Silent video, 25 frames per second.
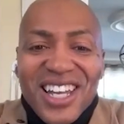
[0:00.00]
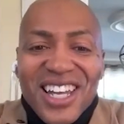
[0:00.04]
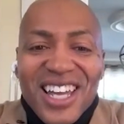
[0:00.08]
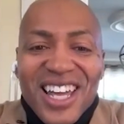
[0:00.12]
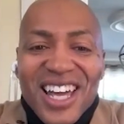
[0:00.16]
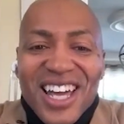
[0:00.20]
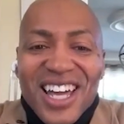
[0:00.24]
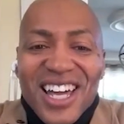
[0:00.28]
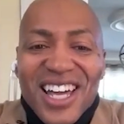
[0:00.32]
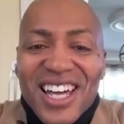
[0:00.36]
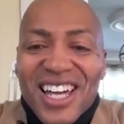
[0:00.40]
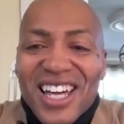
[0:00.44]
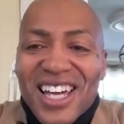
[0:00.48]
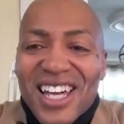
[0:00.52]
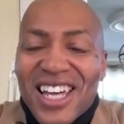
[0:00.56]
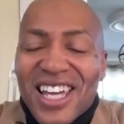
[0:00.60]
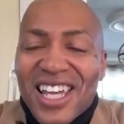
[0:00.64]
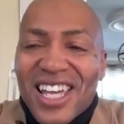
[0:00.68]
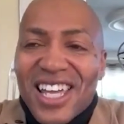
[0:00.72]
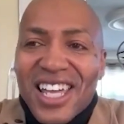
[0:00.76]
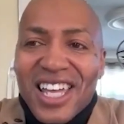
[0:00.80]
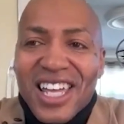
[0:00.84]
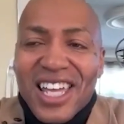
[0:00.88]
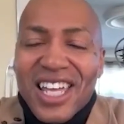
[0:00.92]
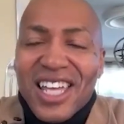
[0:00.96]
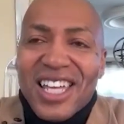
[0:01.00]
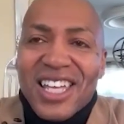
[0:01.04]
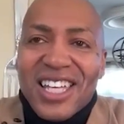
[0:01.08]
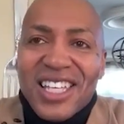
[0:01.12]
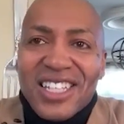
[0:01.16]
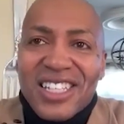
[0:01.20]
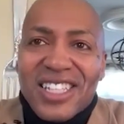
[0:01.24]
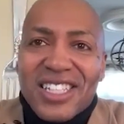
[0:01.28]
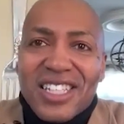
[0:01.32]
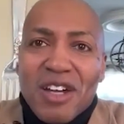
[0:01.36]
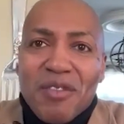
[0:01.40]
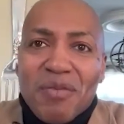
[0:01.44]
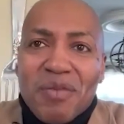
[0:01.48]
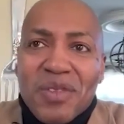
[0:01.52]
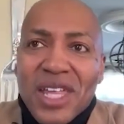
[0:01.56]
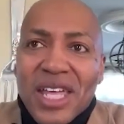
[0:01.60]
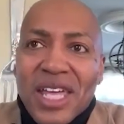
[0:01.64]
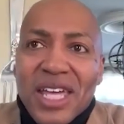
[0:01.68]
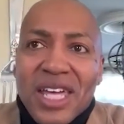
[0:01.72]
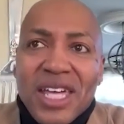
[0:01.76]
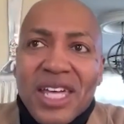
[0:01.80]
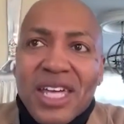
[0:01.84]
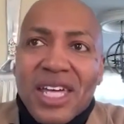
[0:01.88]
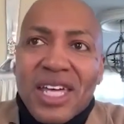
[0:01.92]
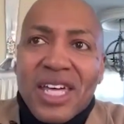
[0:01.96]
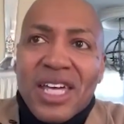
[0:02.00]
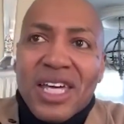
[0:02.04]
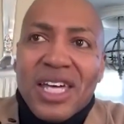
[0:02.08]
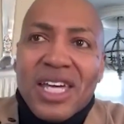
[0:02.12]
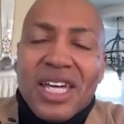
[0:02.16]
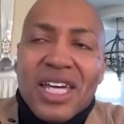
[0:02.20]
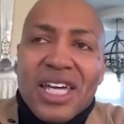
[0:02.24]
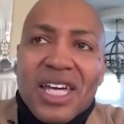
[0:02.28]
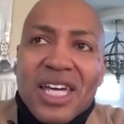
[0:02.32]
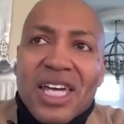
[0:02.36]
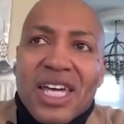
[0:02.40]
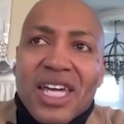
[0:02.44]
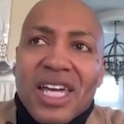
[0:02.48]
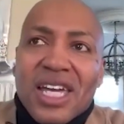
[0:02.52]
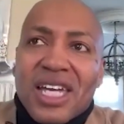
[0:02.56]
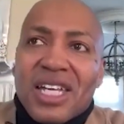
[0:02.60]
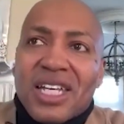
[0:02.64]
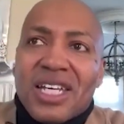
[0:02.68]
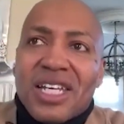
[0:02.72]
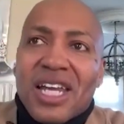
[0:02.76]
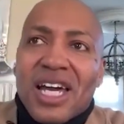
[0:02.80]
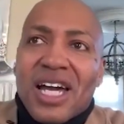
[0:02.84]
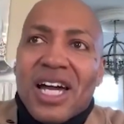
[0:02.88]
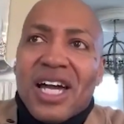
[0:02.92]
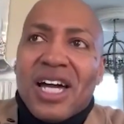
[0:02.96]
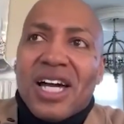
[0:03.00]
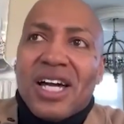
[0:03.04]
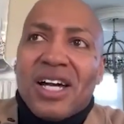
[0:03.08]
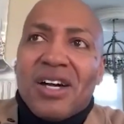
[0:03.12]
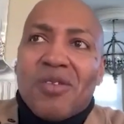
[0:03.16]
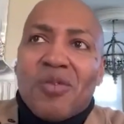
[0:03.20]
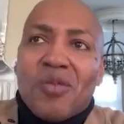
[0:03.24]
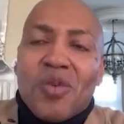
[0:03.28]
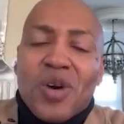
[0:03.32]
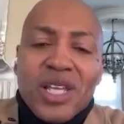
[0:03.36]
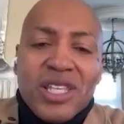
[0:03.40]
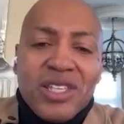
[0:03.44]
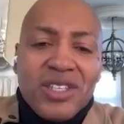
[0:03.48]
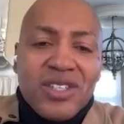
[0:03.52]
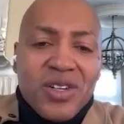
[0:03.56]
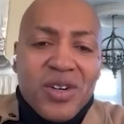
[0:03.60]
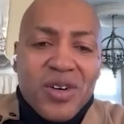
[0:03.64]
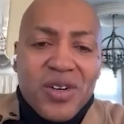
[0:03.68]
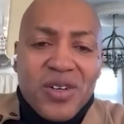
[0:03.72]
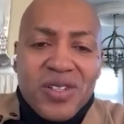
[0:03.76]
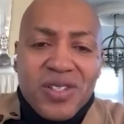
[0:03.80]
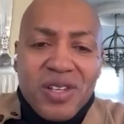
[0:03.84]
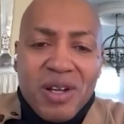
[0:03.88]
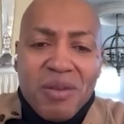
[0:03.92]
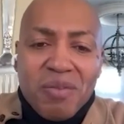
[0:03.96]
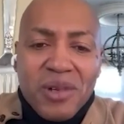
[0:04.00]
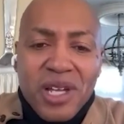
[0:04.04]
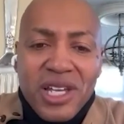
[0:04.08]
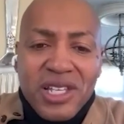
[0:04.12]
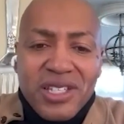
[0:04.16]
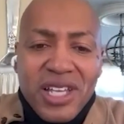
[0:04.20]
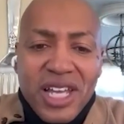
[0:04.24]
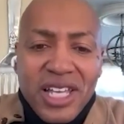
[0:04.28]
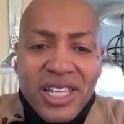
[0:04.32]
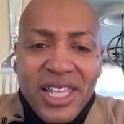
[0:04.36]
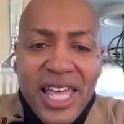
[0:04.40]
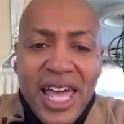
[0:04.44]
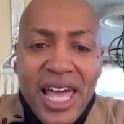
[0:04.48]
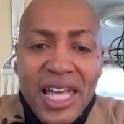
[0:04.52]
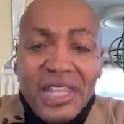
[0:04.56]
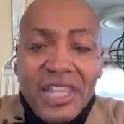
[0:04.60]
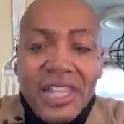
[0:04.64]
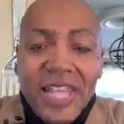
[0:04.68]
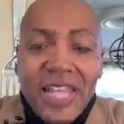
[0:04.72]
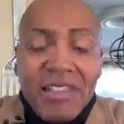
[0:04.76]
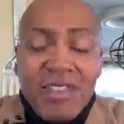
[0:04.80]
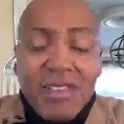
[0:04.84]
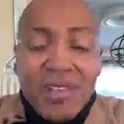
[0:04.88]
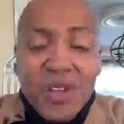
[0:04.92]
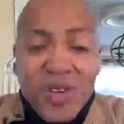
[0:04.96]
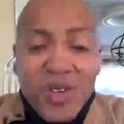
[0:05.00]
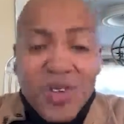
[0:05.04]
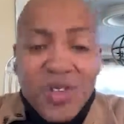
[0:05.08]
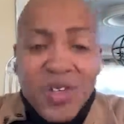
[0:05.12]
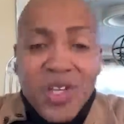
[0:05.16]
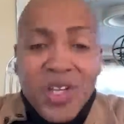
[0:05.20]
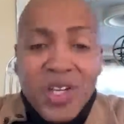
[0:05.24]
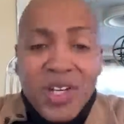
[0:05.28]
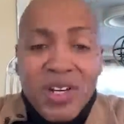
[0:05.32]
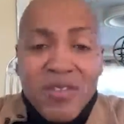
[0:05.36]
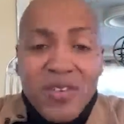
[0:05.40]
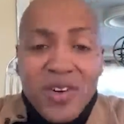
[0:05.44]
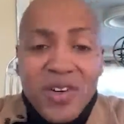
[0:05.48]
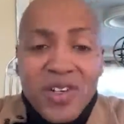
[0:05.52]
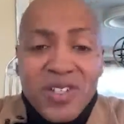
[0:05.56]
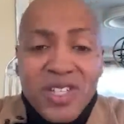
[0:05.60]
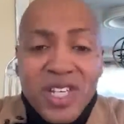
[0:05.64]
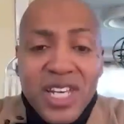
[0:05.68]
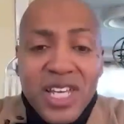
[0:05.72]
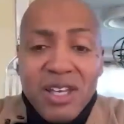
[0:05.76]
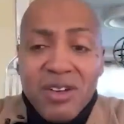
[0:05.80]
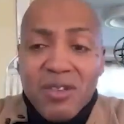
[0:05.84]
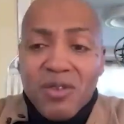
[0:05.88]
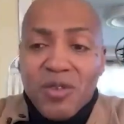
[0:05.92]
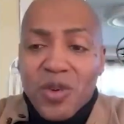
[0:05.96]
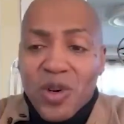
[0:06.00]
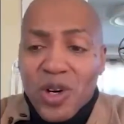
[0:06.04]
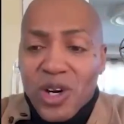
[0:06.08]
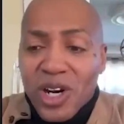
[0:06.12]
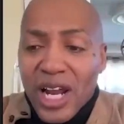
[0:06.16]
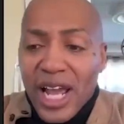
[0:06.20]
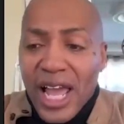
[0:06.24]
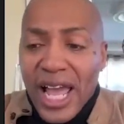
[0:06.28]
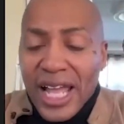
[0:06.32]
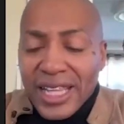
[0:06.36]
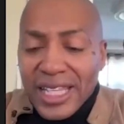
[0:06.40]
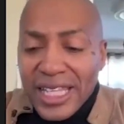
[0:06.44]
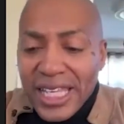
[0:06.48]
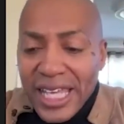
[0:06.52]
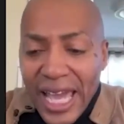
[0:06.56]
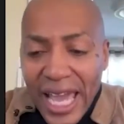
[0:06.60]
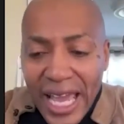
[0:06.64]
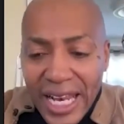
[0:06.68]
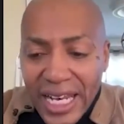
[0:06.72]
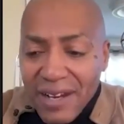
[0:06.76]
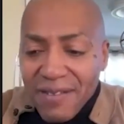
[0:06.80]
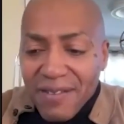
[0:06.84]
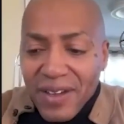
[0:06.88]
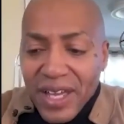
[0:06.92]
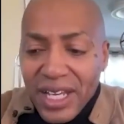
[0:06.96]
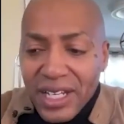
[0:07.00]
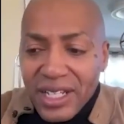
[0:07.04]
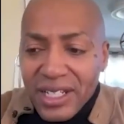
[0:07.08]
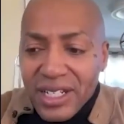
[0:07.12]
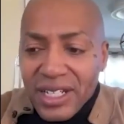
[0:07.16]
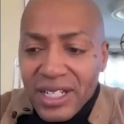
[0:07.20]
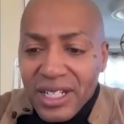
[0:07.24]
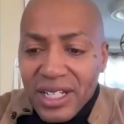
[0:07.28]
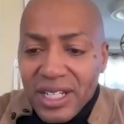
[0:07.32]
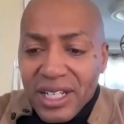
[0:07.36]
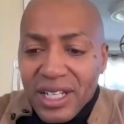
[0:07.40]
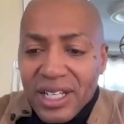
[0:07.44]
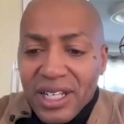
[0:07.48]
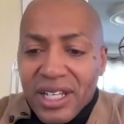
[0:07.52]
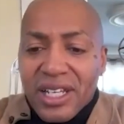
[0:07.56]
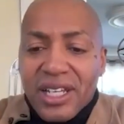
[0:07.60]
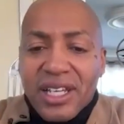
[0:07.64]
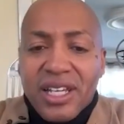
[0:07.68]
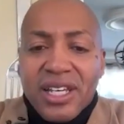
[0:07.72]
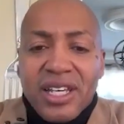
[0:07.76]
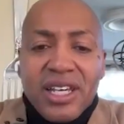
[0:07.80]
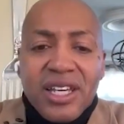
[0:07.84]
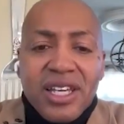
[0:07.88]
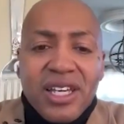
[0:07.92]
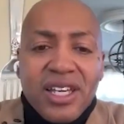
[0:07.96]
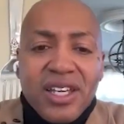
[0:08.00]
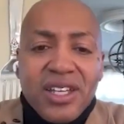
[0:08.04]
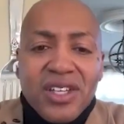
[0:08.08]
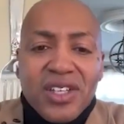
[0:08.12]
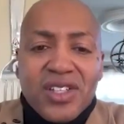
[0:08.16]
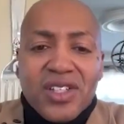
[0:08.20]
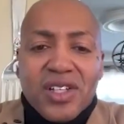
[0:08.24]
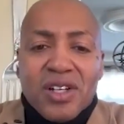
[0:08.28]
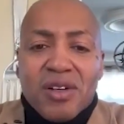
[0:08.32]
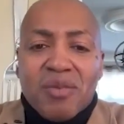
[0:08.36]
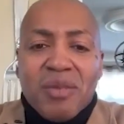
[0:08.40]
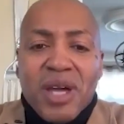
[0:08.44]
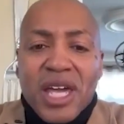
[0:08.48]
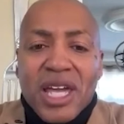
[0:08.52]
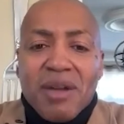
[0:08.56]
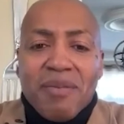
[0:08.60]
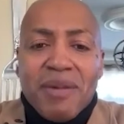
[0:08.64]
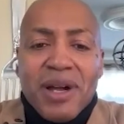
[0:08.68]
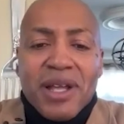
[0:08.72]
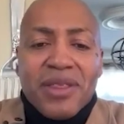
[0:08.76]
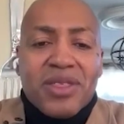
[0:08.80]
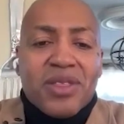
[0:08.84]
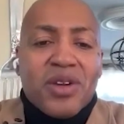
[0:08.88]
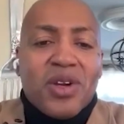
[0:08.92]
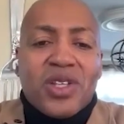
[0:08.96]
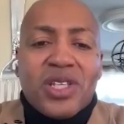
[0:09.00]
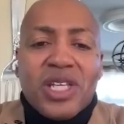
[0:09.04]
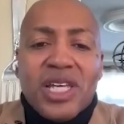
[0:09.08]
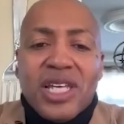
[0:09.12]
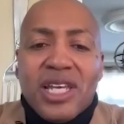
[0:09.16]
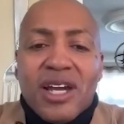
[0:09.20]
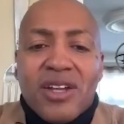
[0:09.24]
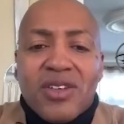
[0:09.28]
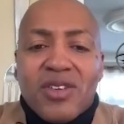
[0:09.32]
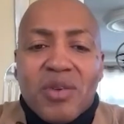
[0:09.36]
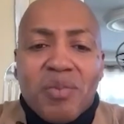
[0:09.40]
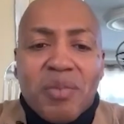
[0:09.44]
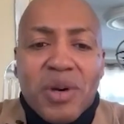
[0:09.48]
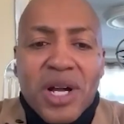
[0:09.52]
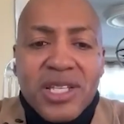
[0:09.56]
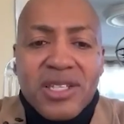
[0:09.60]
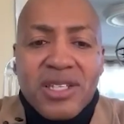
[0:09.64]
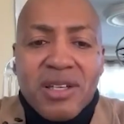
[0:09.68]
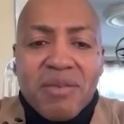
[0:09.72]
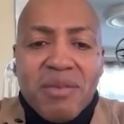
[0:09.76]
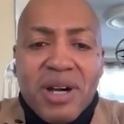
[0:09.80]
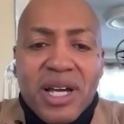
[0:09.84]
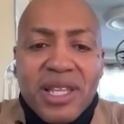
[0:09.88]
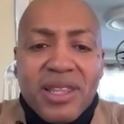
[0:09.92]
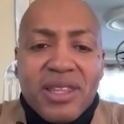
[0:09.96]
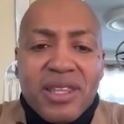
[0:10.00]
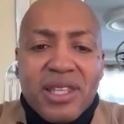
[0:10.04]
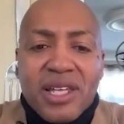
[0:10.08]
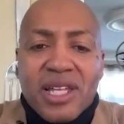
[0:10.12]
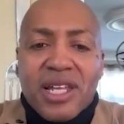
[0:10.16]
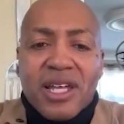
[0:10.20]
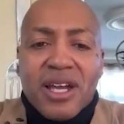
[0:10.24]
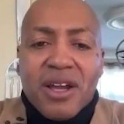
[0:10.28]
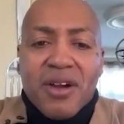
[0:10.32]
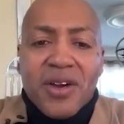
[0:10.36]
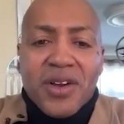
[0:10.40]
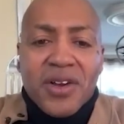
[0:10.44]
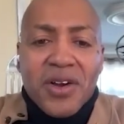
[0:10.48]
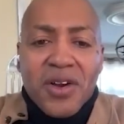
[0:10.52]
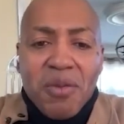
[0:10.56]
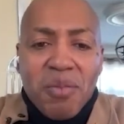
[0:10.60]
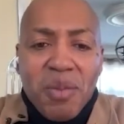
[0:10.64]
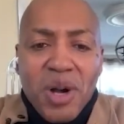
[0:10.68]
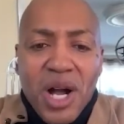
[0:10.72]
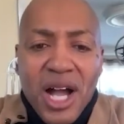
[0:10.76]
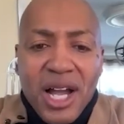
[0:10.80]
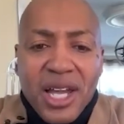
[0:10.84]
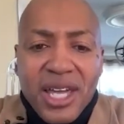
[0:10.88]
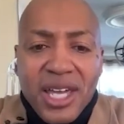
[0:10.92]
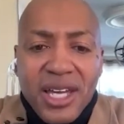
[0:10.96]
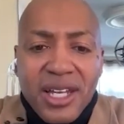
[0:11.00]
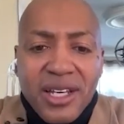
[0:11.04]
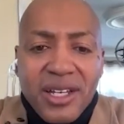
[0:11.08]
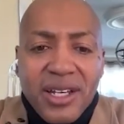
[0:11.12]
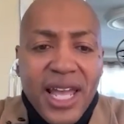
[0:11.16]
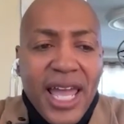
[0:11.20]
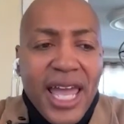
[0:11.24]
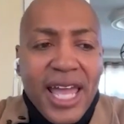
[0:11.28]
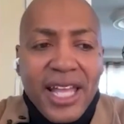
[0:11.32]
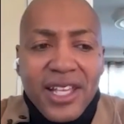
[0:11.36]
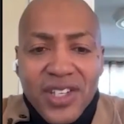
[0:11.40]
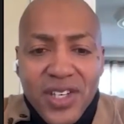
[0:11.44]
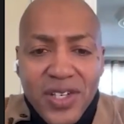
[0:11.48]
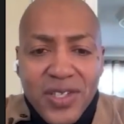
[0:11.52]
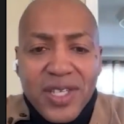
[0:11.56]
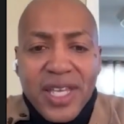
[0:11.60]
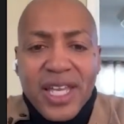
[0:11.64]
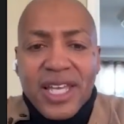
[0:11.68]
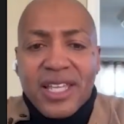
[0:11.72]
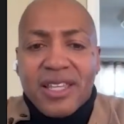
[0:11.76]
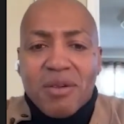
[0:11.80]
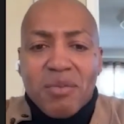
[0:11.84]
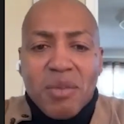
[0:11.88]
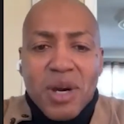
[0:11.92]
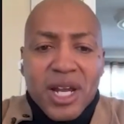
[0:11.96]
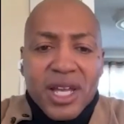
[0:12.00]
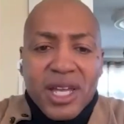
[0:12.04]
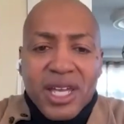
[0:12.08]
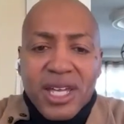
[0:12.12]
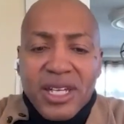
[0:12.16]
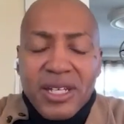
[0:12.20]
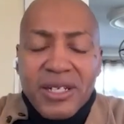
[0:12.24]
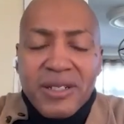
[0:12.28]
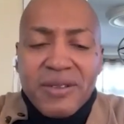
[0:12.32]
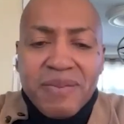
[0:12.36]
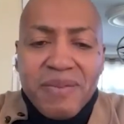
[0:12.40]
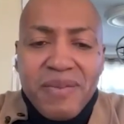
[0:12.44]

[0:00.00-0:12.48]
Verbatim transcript: uh, something in uh, Windsor or someplace like that that's close to university, where at the end of it, she'll make about 1300 bucks a month clear in her pocket and she's in the market.